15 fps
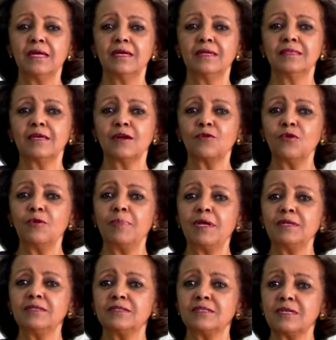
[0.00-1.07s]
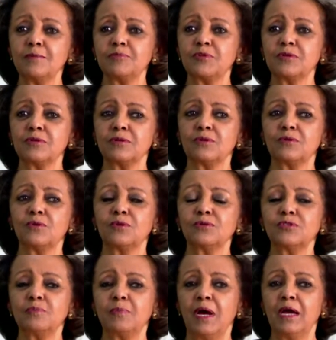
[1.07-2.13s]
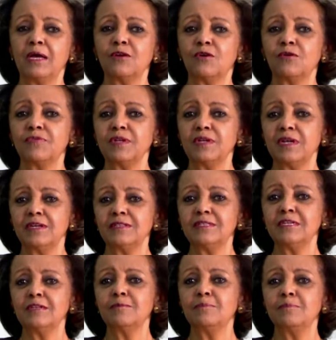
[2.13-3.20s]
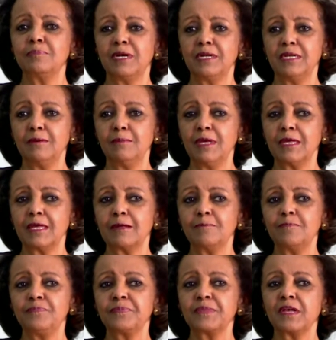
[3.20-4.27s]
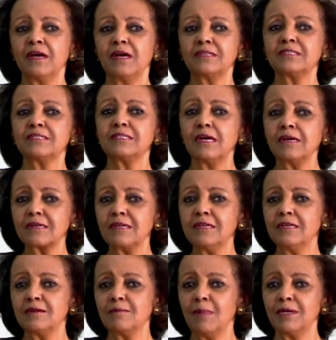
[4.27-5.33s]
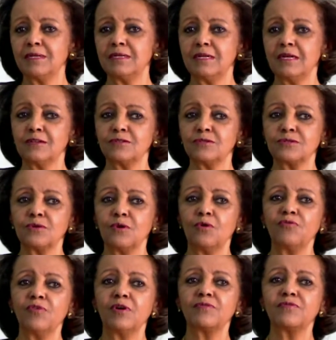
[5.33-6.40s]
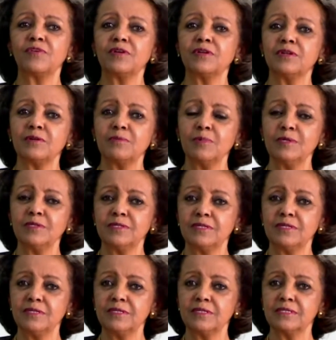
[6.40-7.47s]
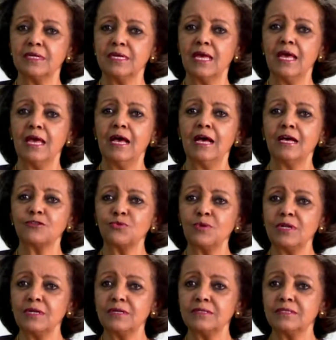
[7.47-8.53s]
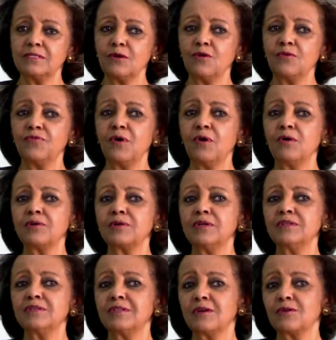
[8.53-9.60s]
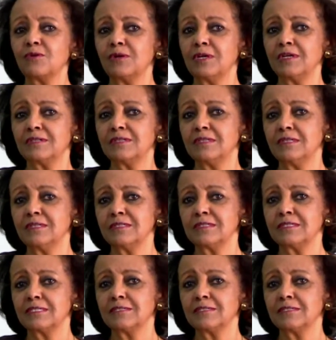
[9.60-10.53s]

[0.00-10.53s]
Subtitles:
The global disruption caused by the COVID-19 pandemic has starkly reminded us of our vulnerabilities as well as of our interconnectedness.